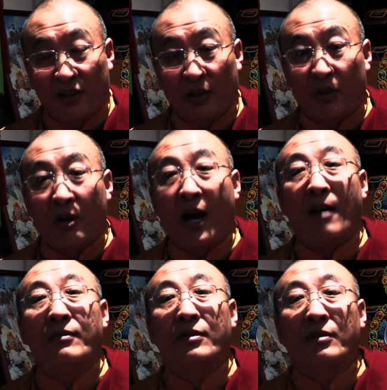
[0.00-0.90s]
So you
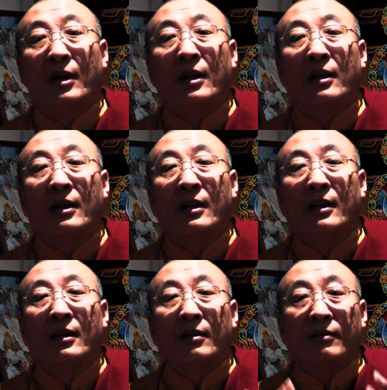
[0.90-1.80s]
have to
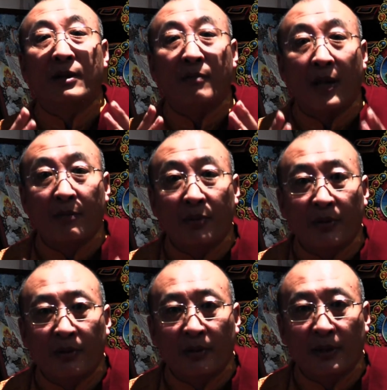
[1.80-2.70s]
remember,